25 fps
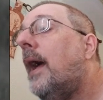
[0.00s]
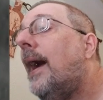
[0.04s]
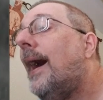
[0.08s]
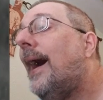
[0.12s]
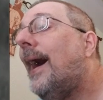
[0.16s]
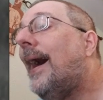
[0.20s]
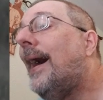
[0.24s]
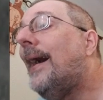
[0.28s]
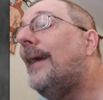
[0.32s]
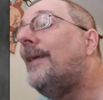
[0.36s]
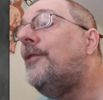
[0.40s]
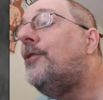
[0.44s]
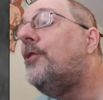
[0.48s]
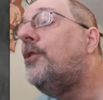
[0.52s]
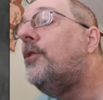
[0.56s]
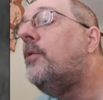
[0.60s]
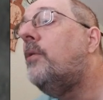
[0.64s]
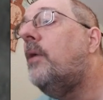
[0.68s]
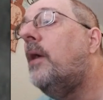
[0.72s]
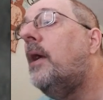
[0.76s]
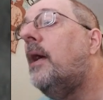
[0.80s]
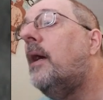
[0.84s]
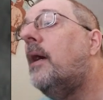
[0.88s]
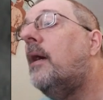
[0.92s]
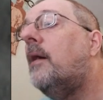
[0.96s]
I do
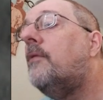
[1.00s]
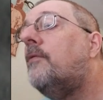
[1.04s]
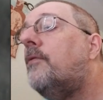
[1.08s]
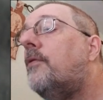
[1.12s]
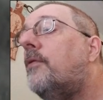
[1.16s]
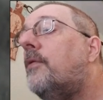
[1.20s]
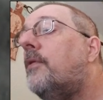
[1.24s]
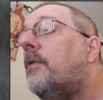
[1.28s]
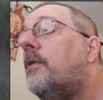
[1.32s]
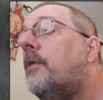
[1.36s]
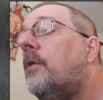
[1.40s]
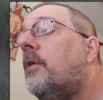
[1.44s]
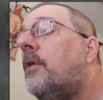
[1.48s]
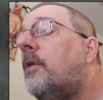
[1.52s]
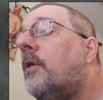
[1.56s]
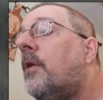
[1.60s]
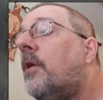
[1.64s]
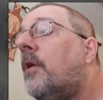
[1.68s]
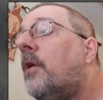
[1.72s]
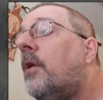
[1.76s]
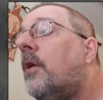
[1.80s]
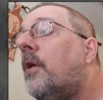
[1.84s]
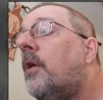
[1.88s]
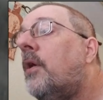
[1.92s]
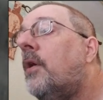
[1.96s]
have
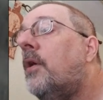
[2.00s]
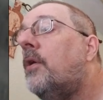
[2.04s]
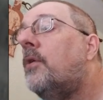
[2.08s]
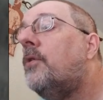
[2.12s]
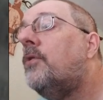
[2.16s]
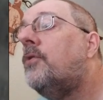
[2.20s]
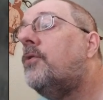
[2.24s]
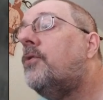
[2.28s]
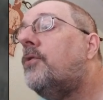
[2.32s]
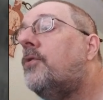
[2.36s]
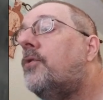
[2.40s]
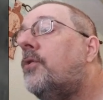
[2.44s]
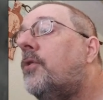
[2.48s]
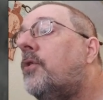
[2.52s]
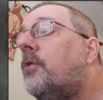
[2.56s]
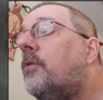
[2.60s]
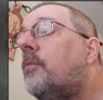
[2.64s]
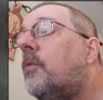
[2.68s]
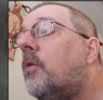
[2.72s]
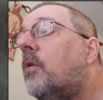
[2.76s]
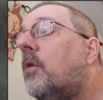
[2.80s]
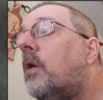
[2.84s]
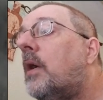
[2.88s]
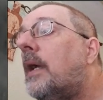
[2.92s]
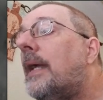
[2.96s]

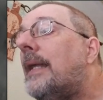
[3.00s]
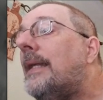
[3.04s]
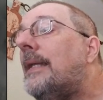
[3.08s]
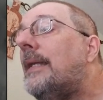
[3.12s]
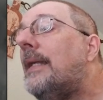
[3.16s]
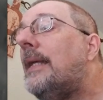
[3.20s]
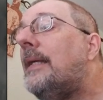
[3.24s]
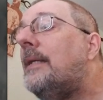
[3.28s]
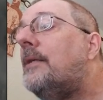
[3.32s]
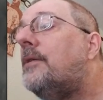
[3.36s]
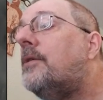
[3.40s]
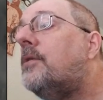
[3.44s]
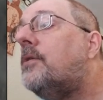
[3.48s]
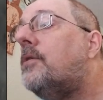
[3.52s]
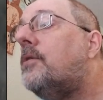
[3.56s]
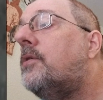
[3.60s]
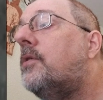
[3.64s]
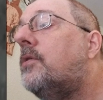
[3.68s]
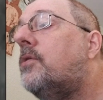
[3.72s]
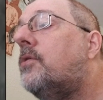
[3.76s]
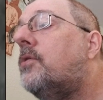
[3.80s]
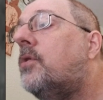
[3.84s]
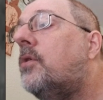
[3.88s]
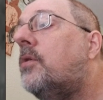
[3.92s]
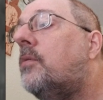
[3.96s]
at least
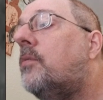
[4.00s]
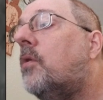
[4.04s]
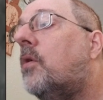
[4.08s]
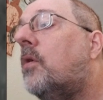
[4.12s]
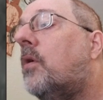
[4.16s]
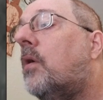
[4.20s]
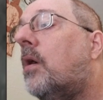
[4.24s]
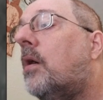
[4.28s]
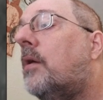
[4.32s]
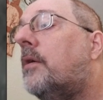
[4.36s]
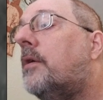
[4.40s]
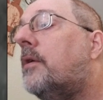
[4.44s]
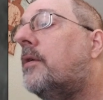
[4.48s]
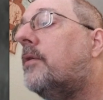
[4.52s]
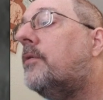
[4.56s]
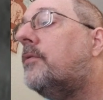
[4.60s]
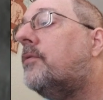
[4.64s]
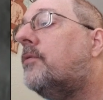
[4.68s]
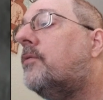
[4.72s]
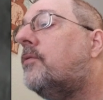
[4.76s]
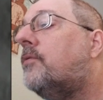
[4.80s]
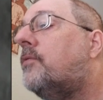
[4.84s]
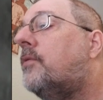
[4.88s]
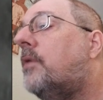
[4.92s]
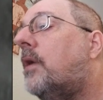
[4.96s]
two more
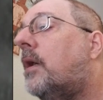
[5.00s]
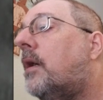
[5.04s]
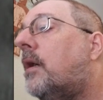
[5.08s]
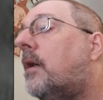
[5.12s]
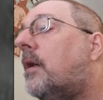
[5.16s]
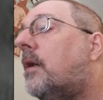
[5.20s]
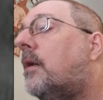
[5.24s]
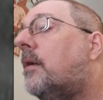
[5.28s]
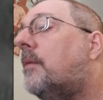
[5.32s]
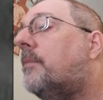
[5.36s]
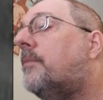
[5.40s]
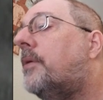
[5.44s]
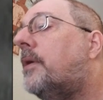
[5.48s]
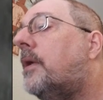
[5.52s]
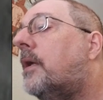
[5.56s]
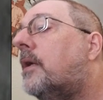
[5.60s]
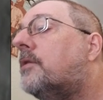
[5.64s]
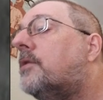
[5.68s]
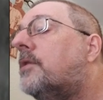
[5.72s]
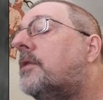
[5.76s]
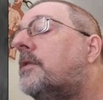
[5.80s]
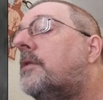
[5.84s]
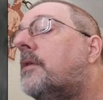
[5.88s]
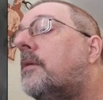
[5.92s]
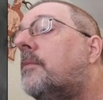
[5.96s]
audio
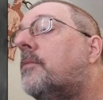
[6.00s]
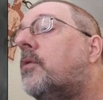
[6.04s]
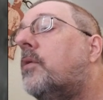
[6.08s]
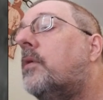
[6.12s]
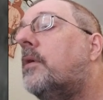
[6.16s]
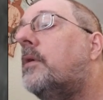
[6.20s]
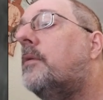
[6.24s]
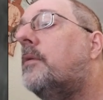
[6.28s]
productions I'm going